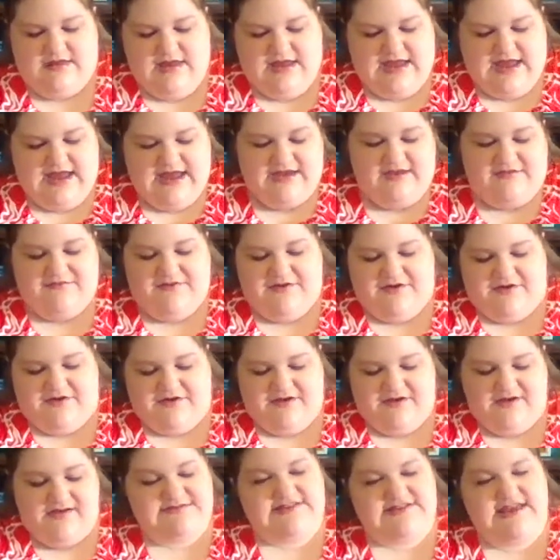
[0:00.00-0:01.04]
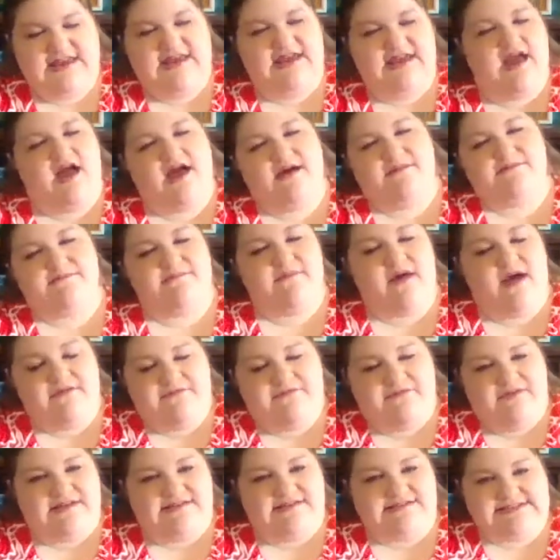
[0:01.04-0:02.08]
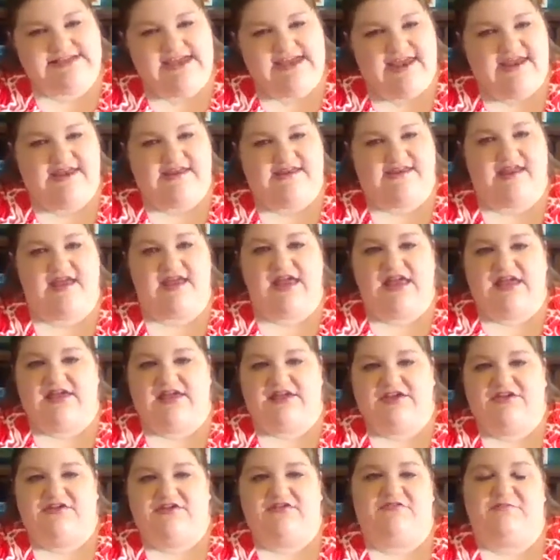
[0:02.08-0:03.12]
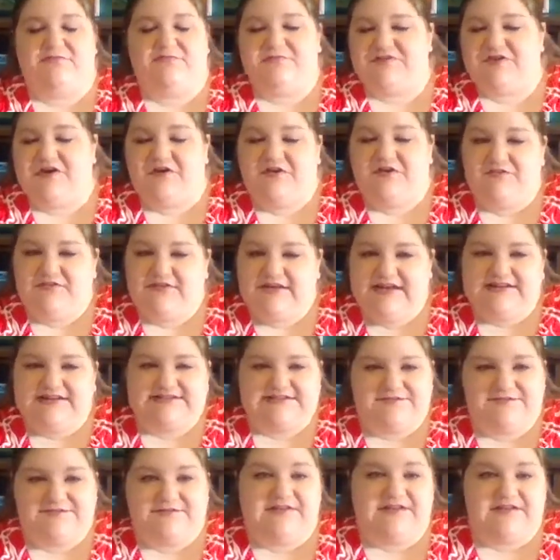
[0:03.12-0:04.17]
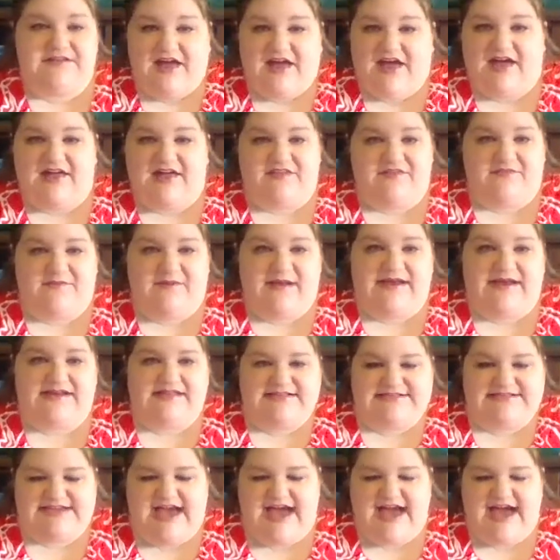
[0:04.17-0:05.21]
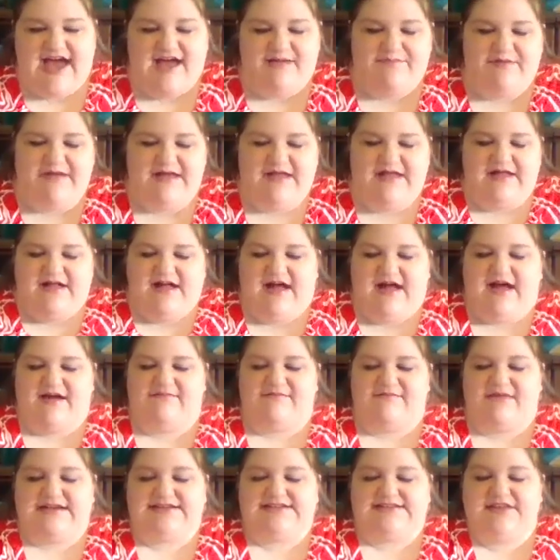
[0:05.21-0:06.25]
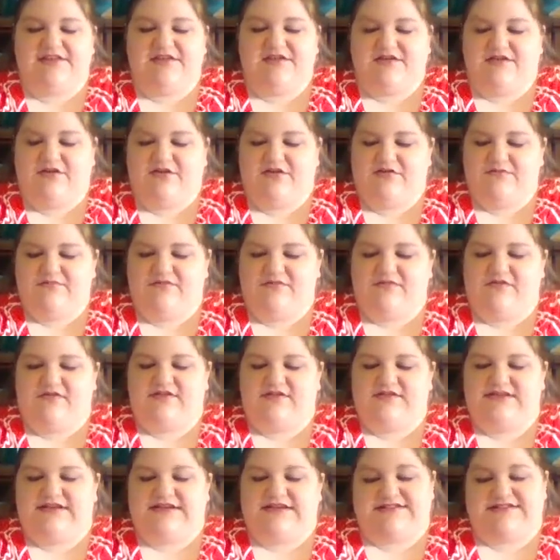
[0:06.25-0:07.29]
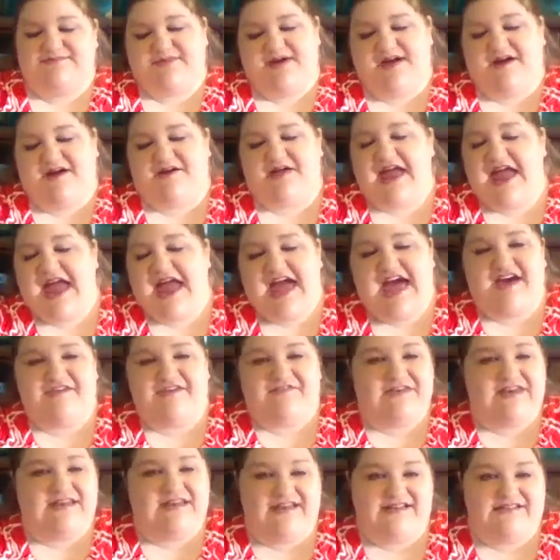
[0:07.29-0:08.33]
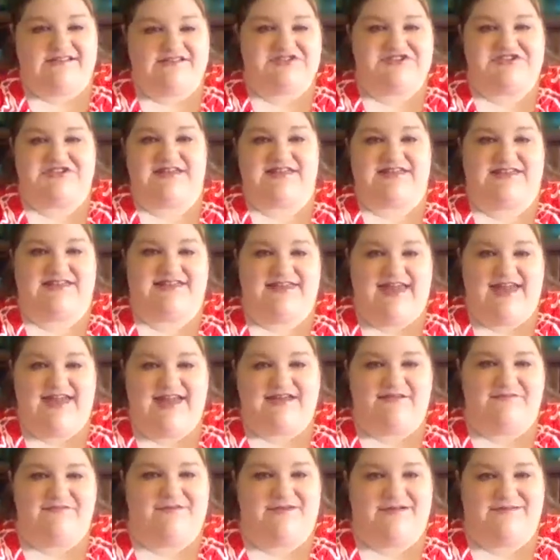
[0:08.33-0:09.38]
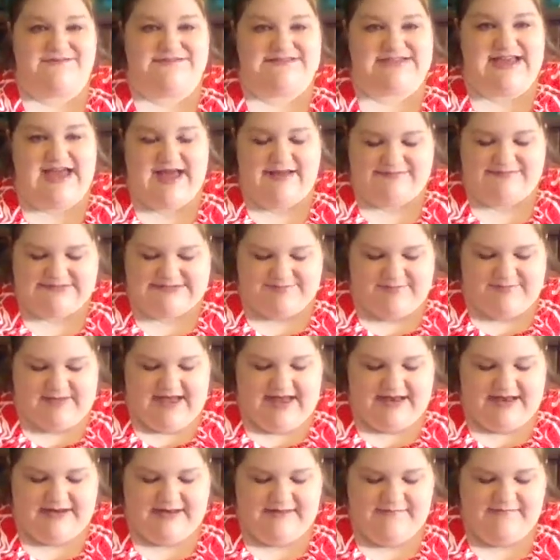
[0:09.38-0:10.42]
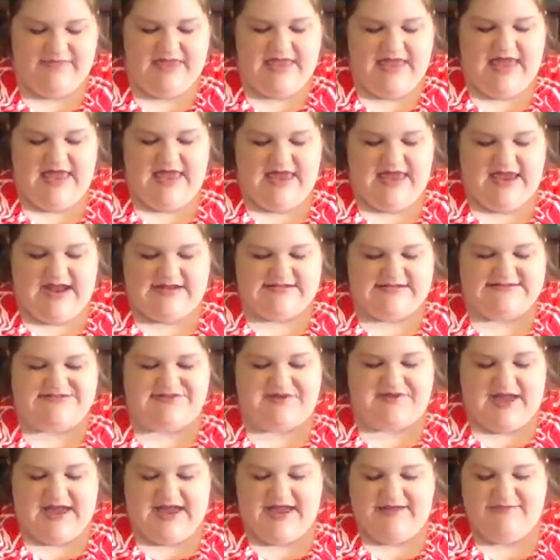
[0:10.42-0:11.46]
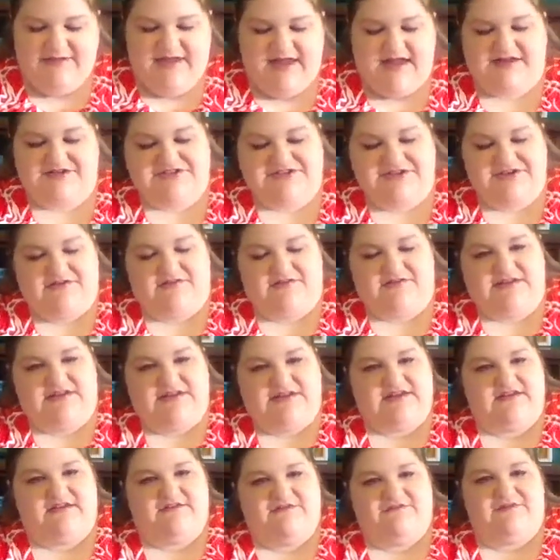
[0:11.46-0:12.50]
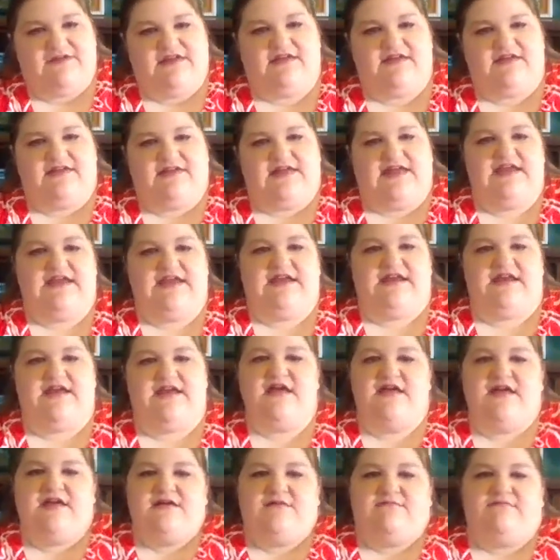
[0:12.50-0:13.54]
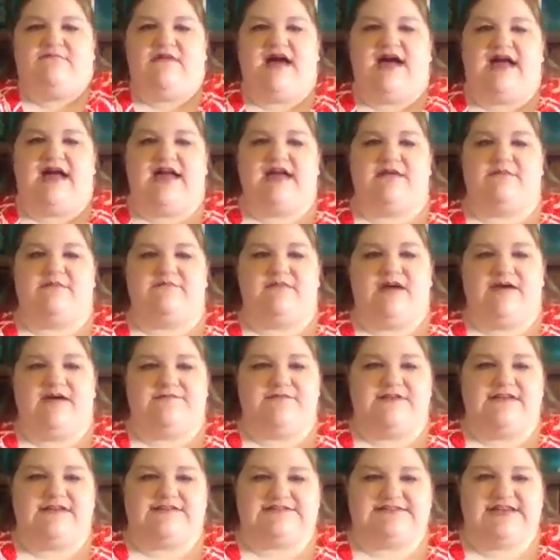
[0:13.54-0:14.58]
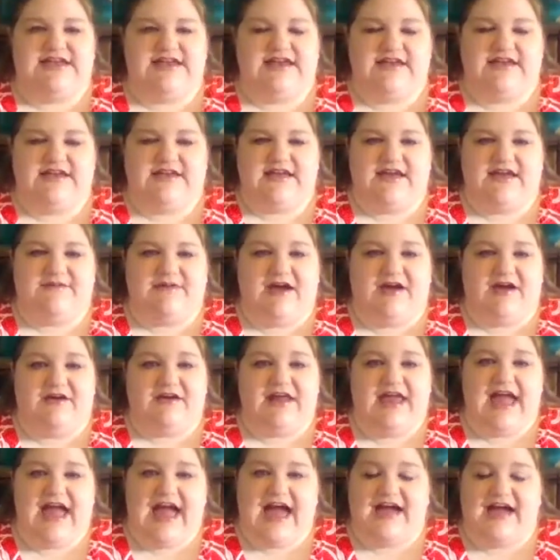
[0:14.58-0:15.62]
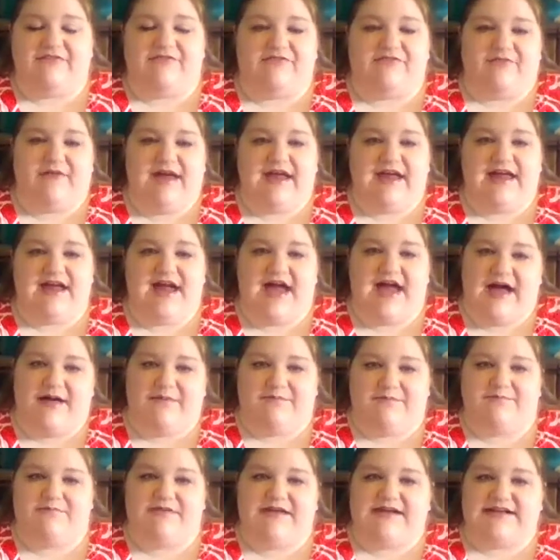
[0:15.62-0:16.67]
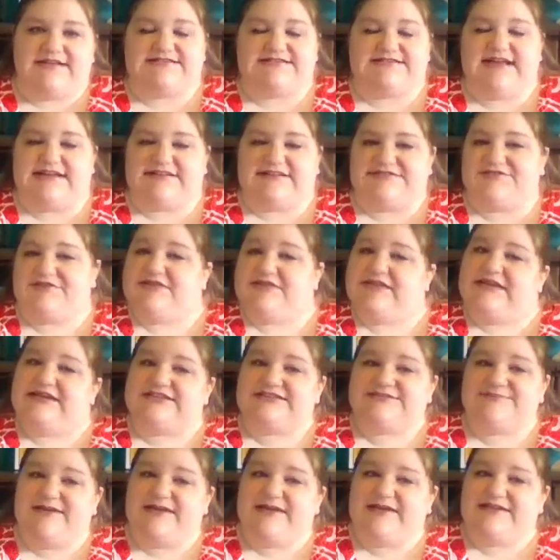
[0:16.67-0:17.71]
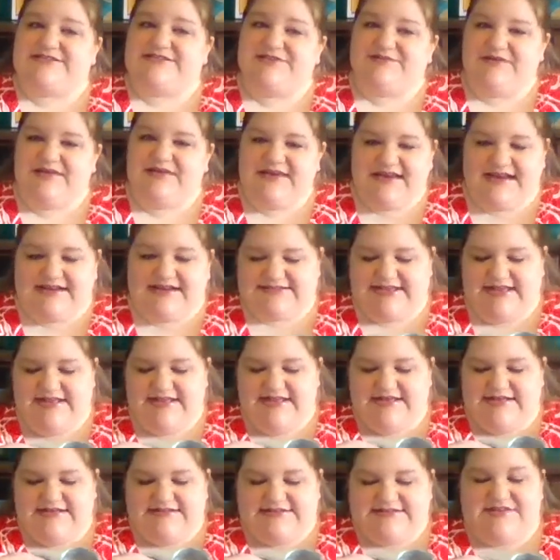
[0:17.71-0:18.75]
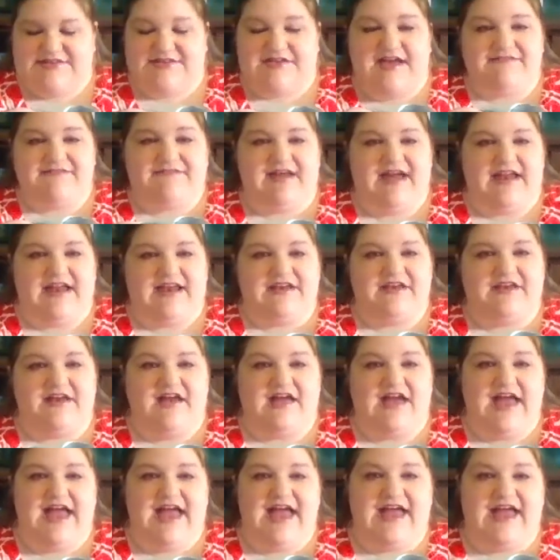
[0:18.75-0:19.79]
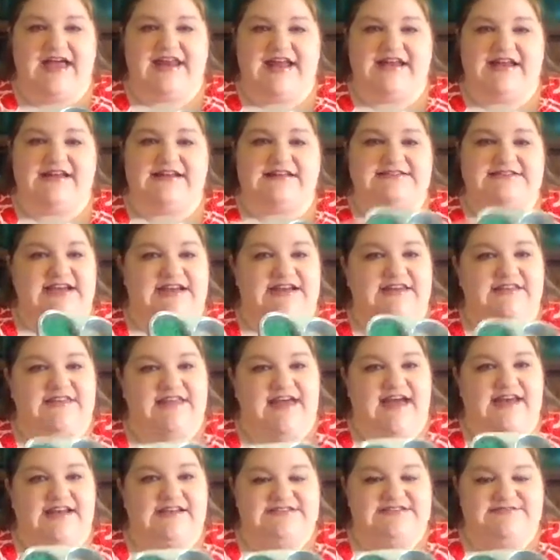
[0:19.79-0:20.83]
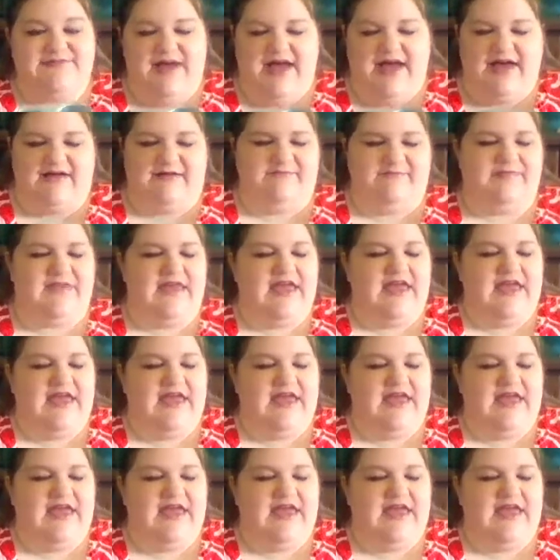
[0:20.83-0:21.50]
And if you're using a muffin tin, you don't need to fill it all the way to the top. My silicone mold is about a ½ inch thick from top to bottom. And so I'm actually only going to fill in my muffin tin about halfway up because that's really as big as you need it. So I've gone ahead and done that as well.